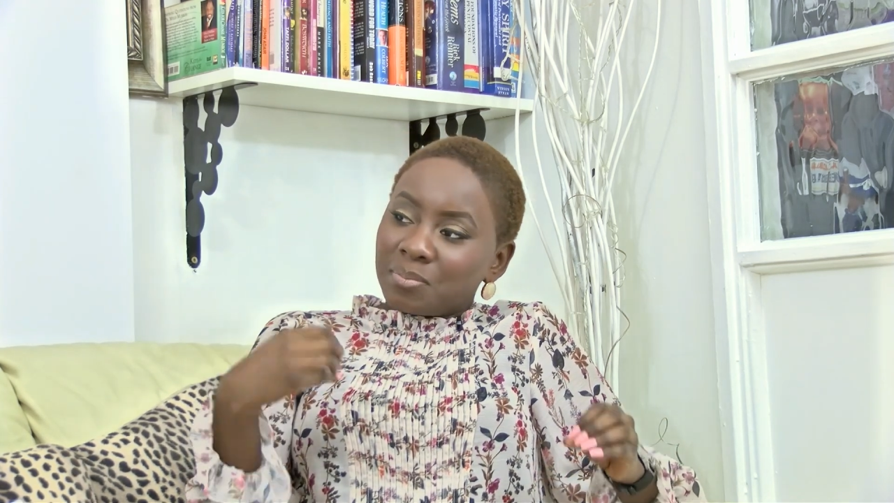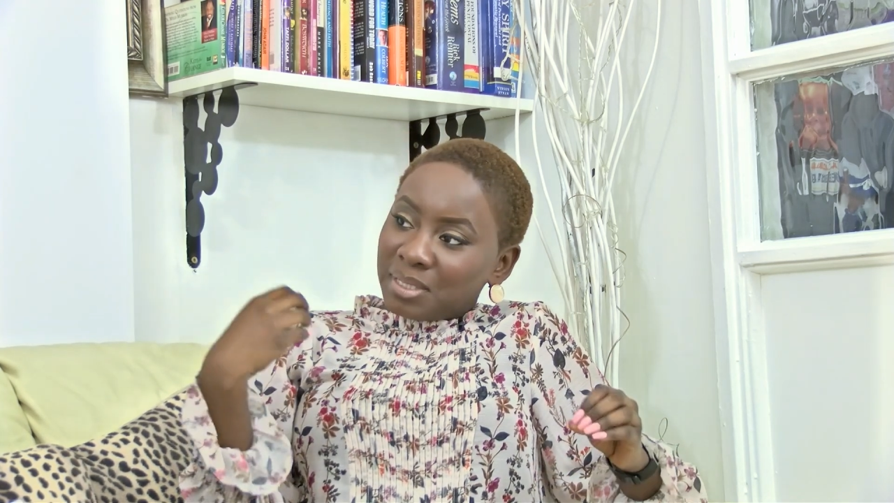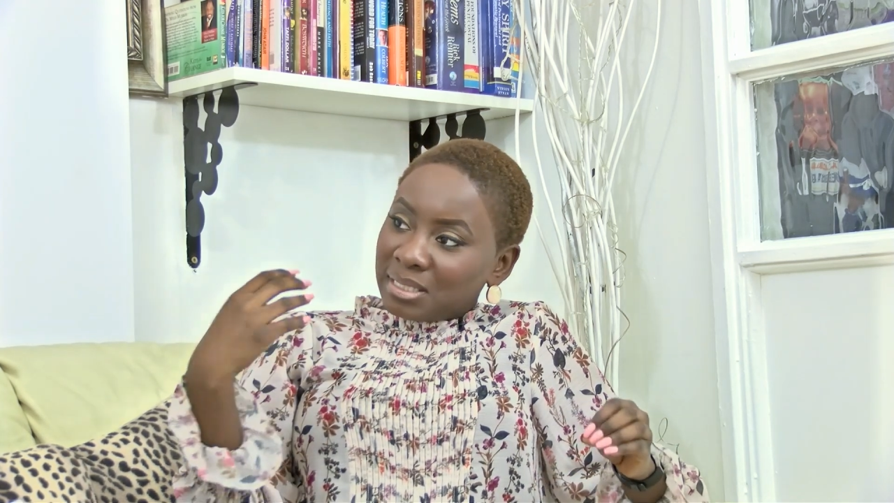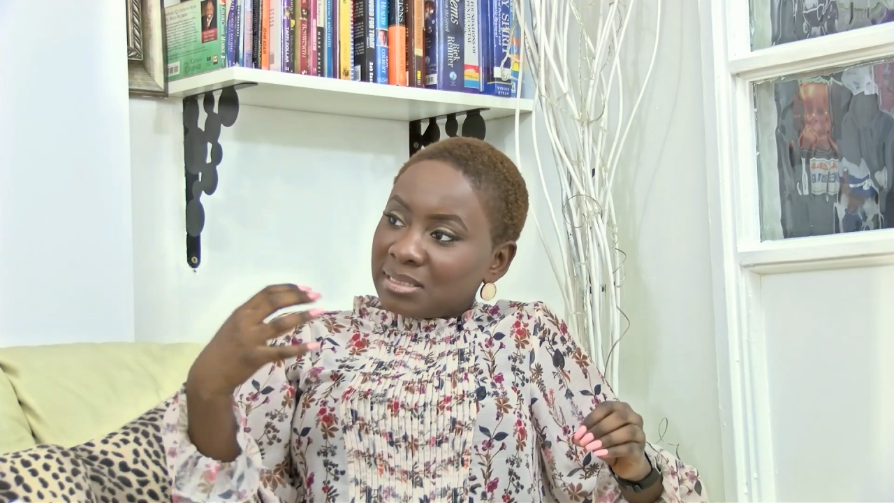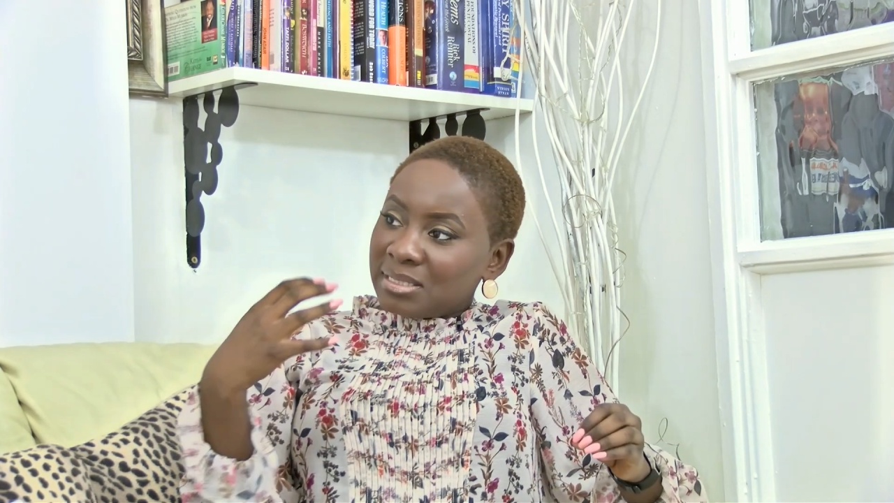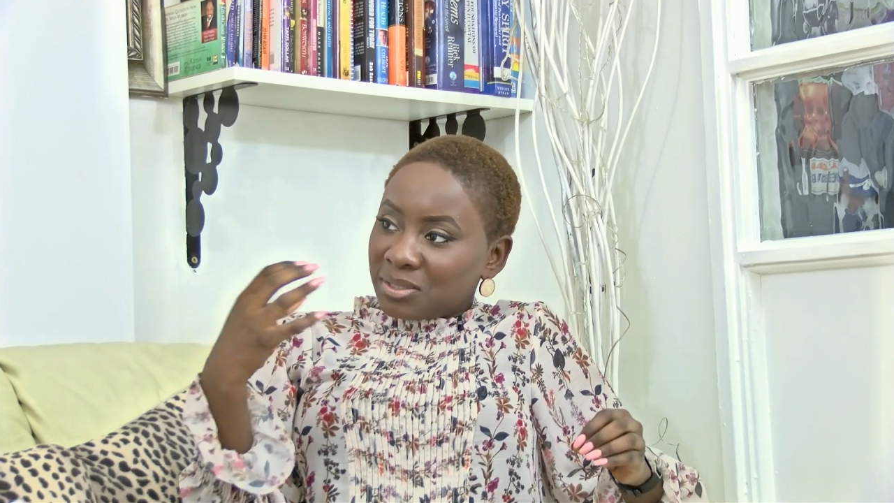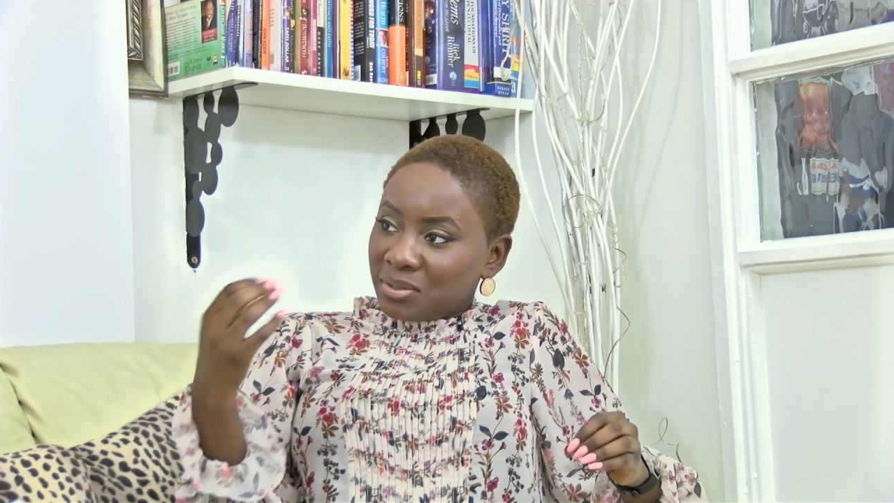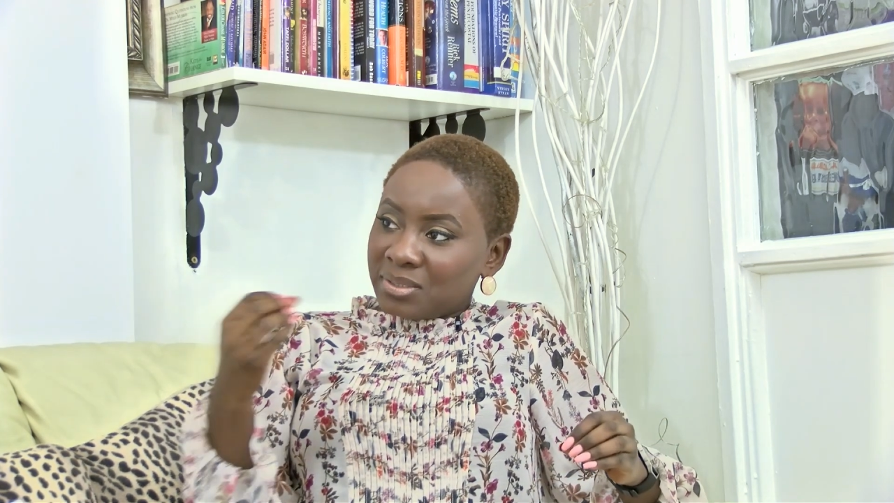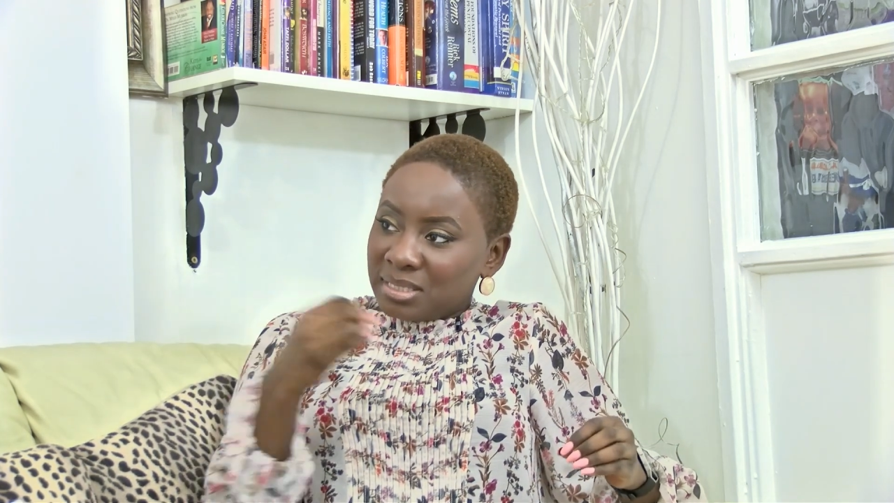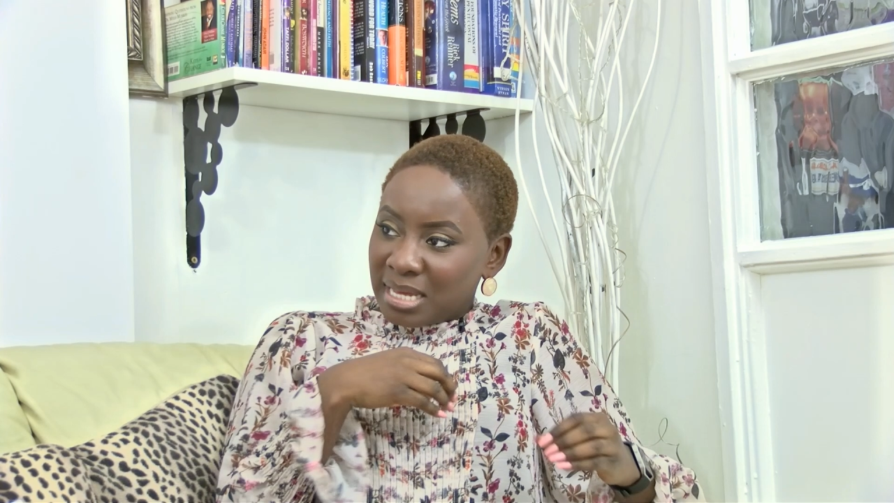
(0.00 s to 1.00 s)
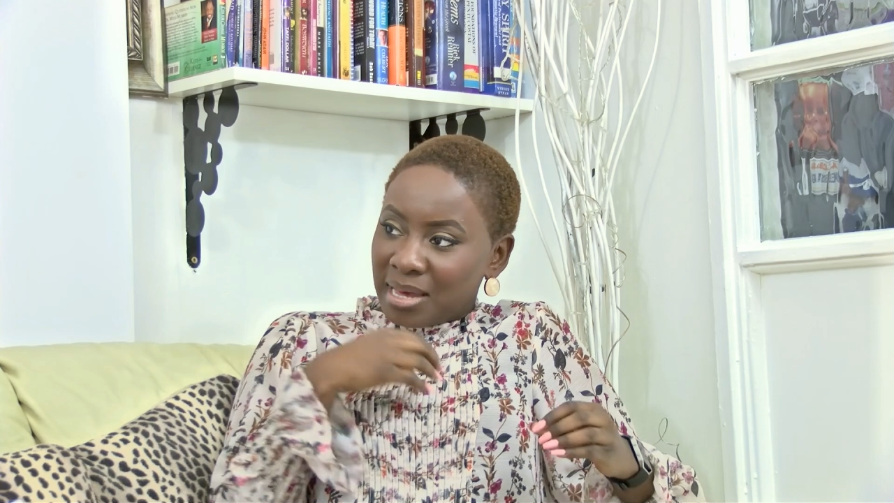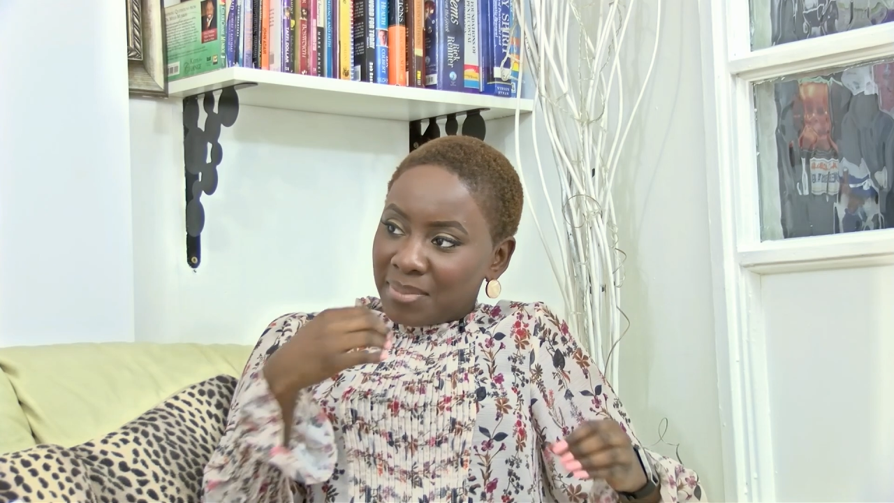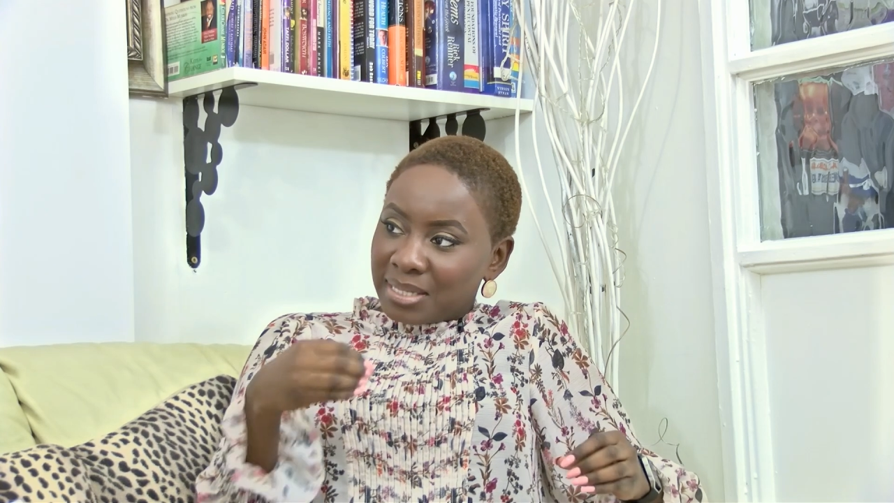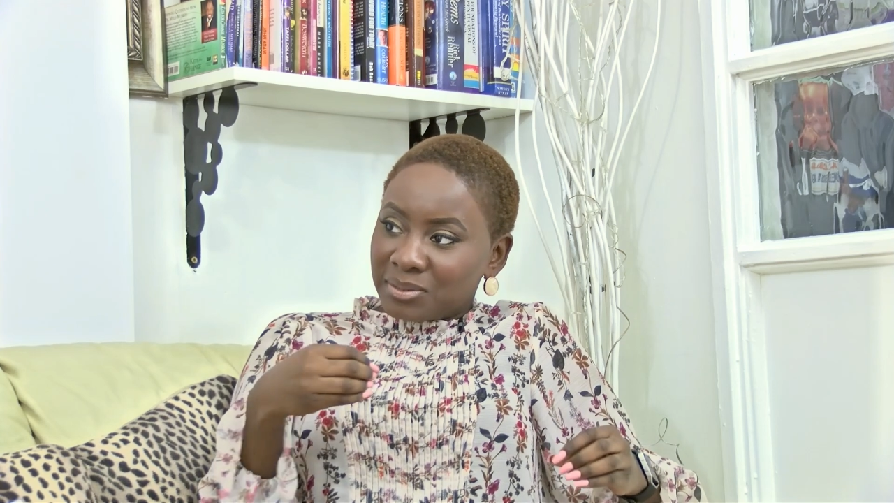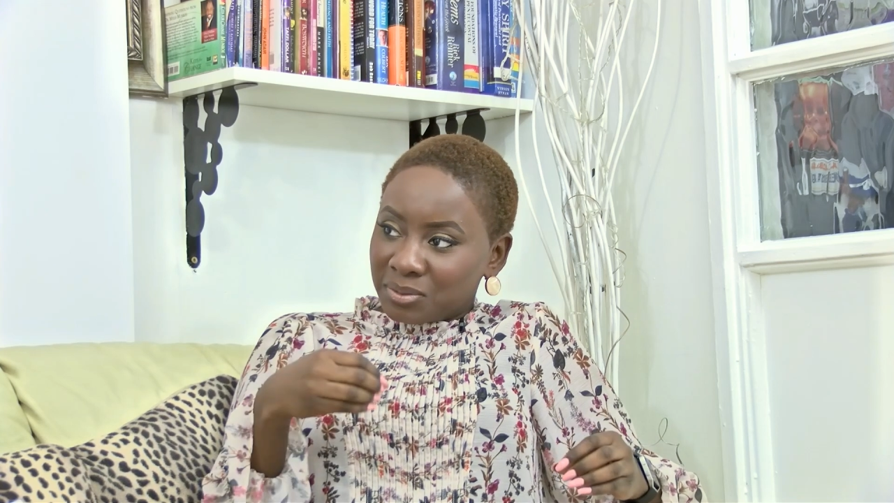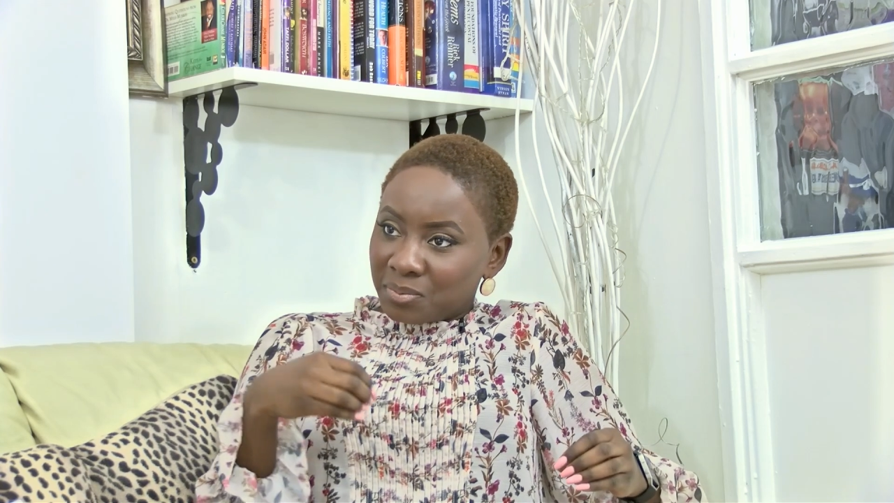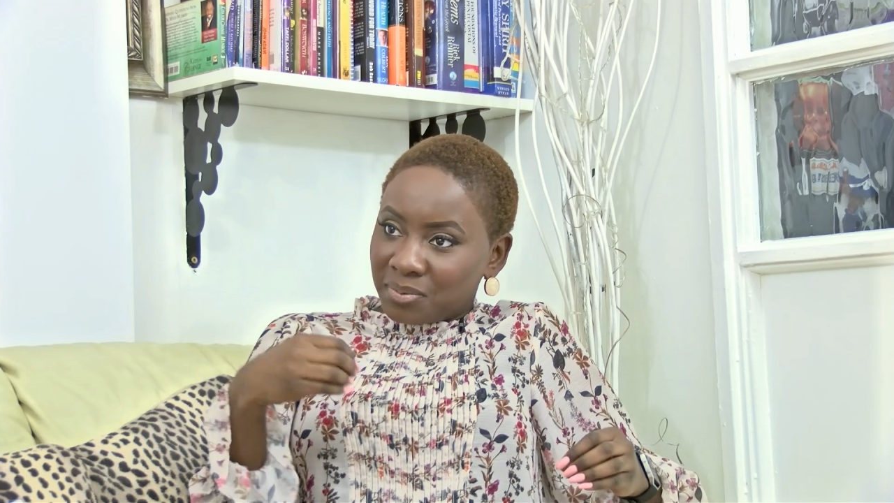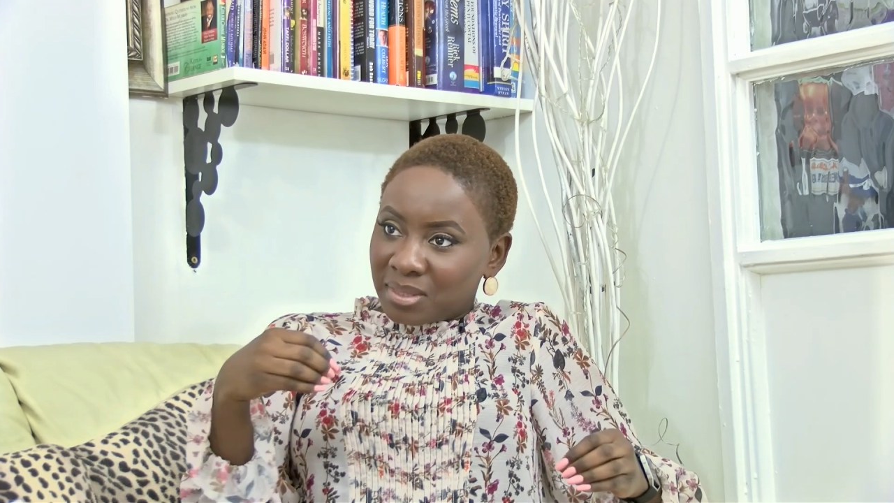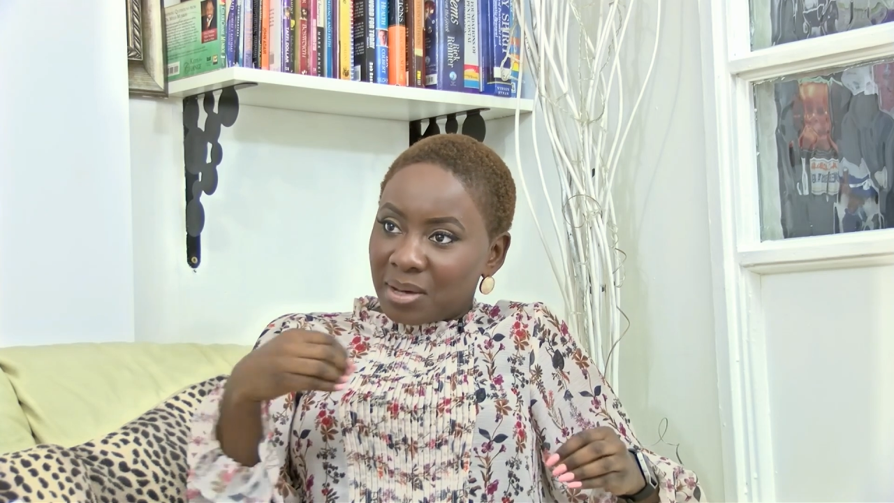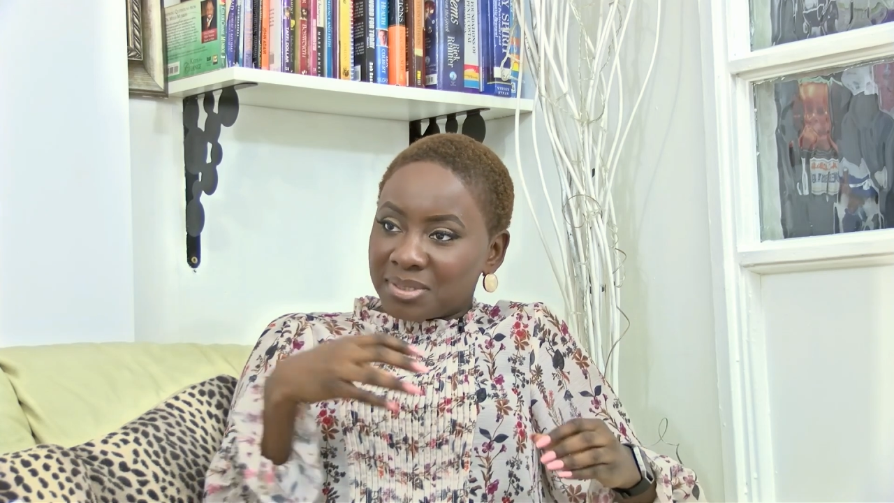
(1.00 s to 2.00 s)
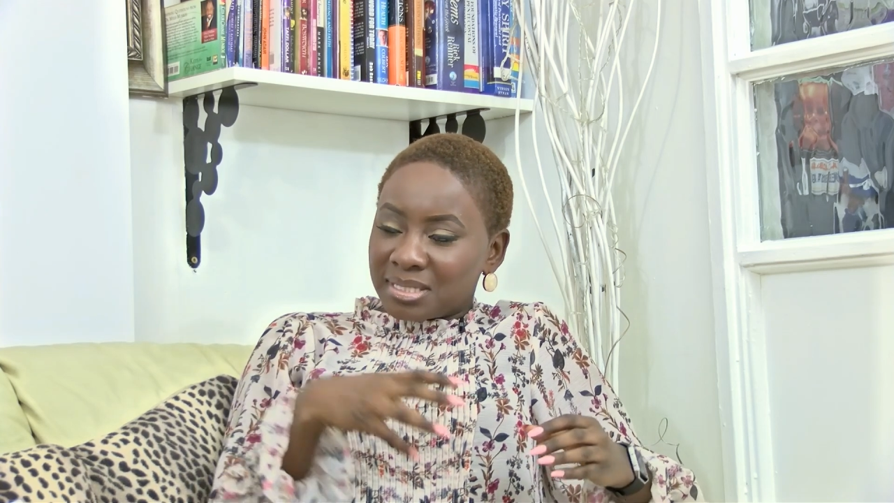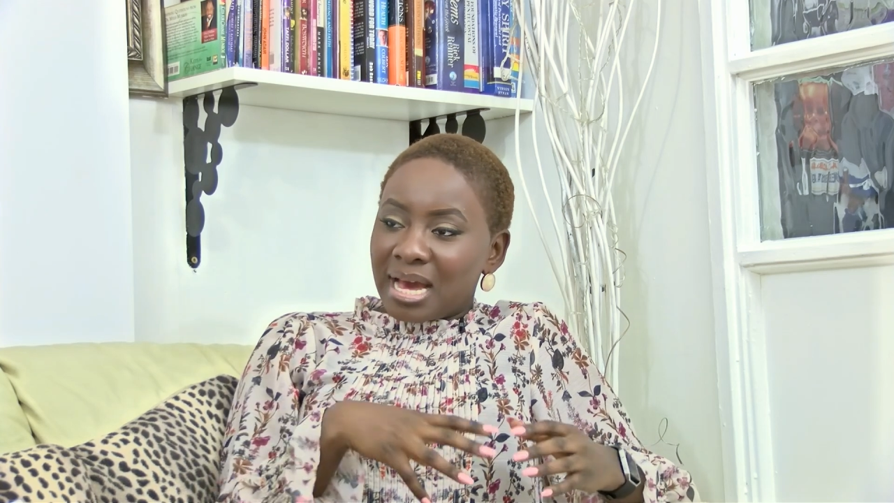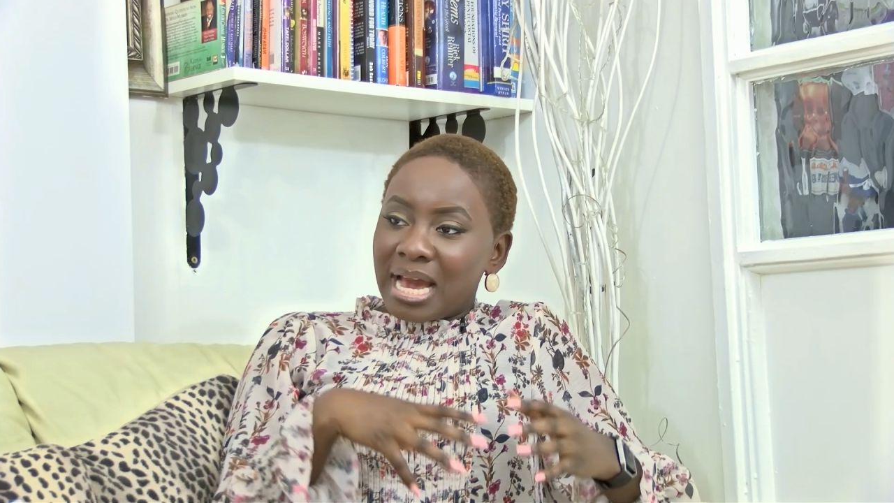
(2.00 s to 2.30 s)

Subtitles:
the biggest insecurity that I battled with that was that